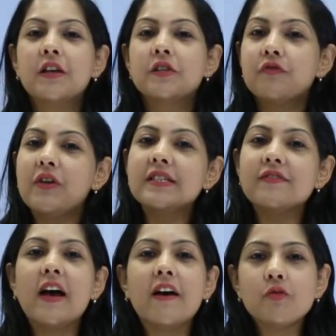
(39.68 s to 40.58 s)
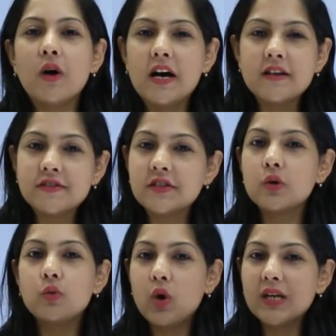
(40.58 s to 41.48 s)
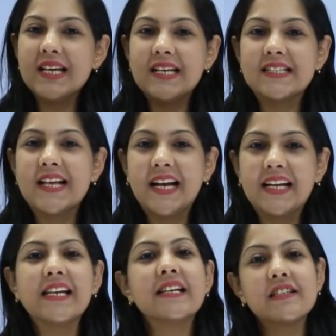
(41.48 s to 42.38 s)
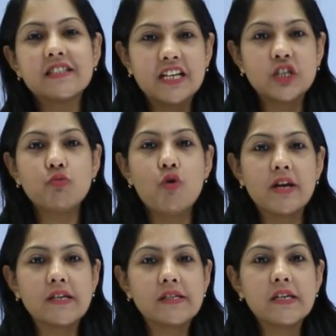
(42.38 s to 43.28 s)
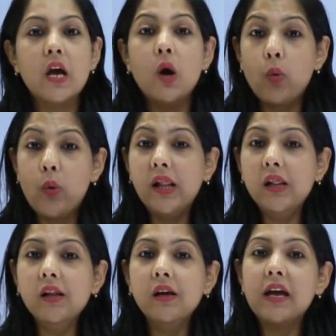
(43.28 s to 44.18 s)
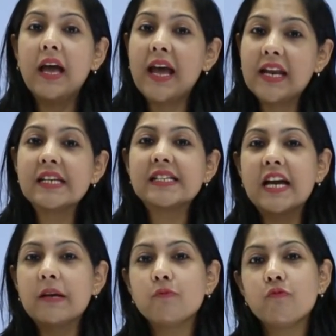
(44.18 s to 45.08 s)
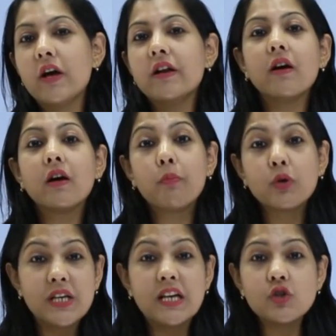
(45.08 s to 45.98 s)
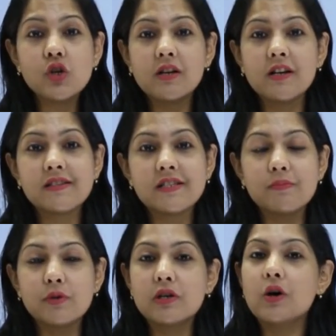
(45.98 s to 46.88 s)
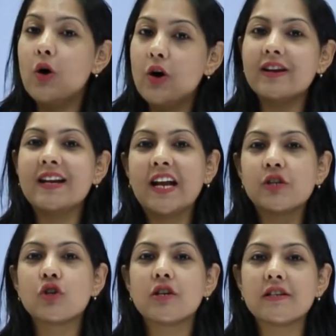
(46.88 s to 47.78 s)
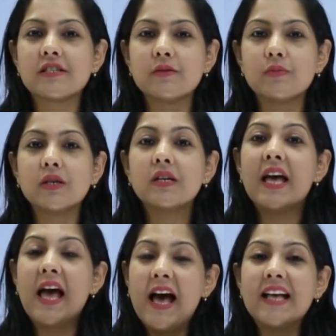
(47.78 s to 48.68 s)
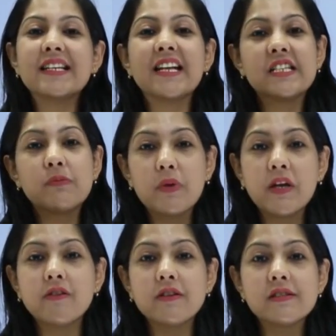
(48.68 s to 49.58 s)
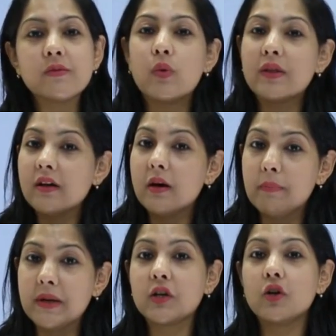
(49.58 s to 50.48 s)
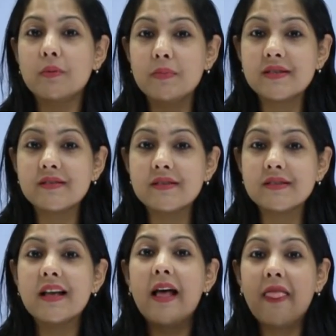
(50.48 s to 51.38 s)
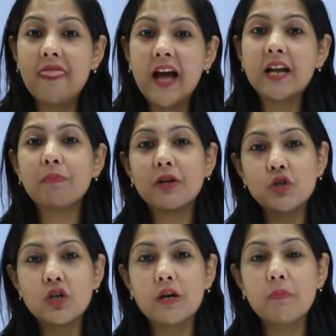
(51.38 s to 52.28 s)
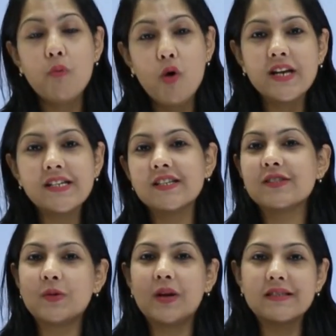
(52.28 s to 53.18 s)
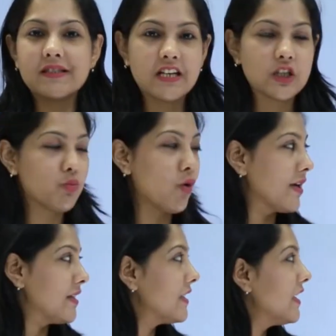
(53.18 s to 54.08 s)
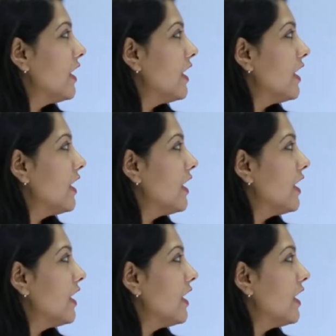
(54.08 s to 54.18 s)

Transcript: So friends, if I have to ask you what exactly is a touchpoint? Well, any time where a potential customer or an actual customer has an experience with a particular business, that particular point is known as a touch point.